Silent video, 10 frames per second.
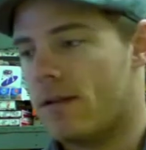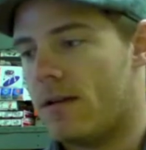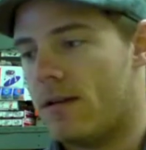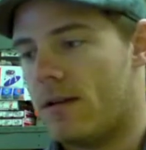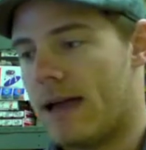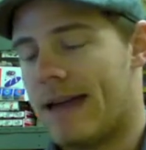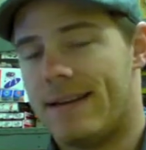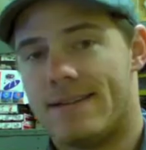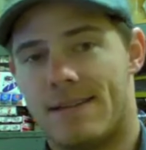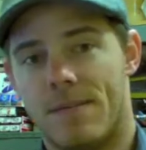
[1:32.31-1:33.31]
uh, hand it
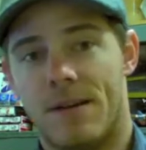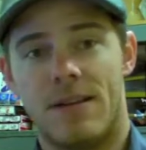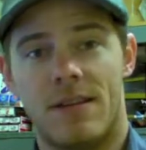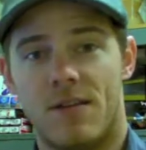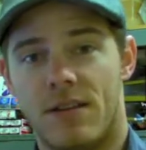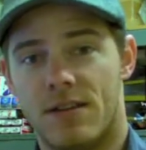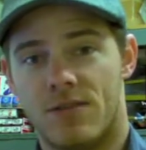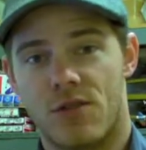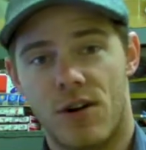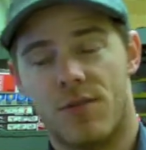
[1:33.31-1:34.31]
to somebody that you think is
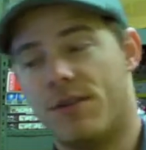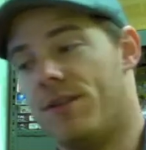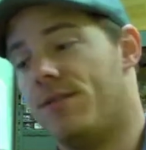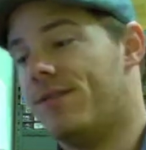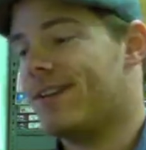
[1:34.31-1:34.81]
stronger than you,